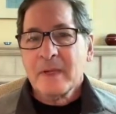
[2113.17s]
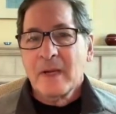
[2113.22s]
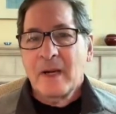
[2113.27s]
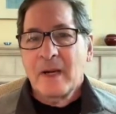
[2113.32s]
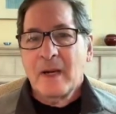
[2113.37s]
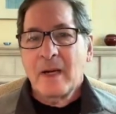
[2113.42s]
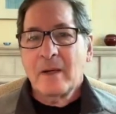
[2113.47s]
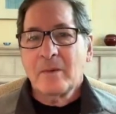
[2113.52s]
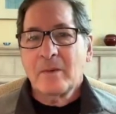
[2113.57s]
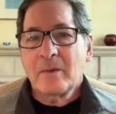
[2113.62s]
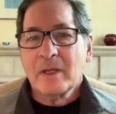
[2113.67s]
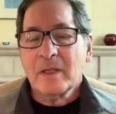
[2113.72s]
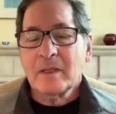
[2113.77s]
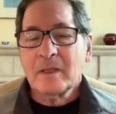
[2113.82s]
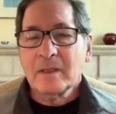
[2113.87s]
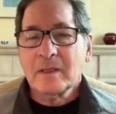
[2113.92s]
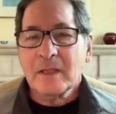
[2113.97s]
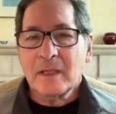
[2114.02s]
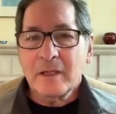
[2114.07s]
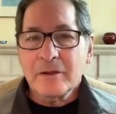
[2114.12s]
We're going to
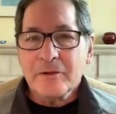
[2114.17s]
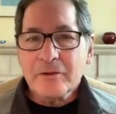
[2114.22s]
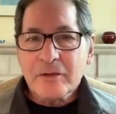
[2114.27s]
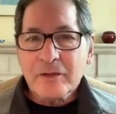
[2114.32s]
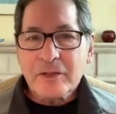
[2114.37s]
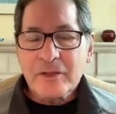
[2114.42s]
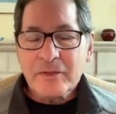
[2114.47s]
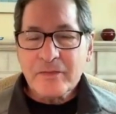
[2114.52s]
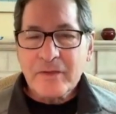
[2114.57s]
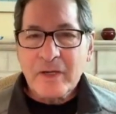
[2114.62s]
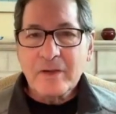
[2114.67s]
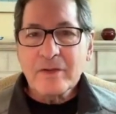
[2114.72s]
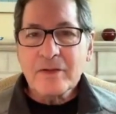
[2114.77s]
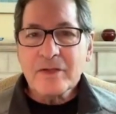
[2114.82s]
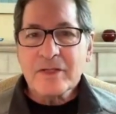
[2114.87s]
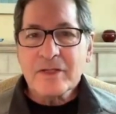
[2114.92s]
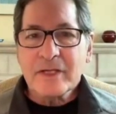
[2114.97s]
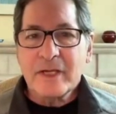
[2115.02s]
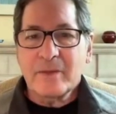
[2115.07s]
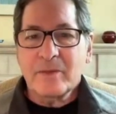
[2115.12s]
look at hundreds of
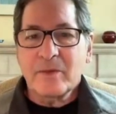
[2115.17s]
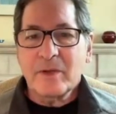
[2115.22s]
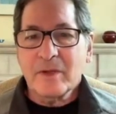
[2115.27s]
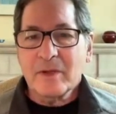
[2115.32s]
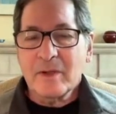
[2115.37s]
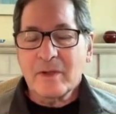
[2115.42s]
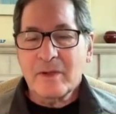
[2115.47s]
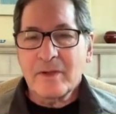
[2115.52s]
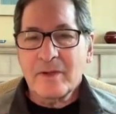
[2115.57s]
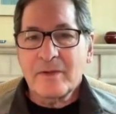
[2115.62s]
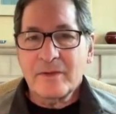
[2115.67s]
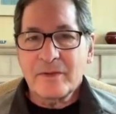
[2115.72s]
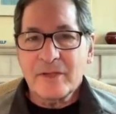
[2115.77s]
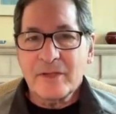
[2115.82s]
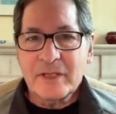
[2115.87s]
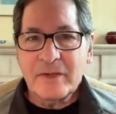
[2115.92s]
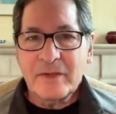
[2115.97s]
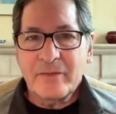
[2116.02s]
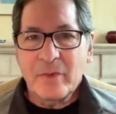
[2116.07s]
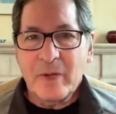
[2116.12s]
those, and we're going to
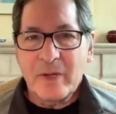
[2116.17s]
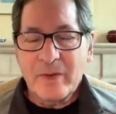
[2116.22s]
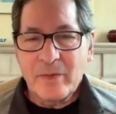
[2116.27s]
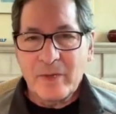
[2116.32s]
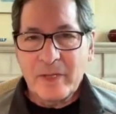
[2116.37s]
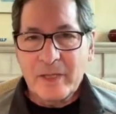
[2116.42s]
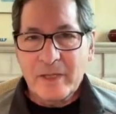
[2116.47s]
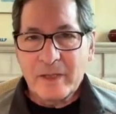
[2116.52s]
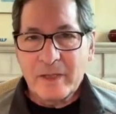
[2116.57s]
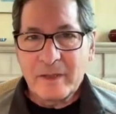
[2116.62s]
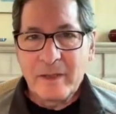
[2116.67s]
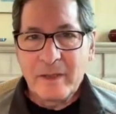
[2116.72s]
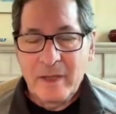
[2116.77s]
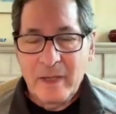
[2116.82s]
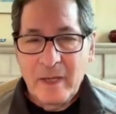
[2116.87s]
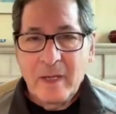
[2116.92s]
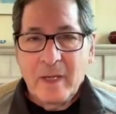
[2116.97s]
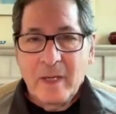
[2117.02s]
see whether we can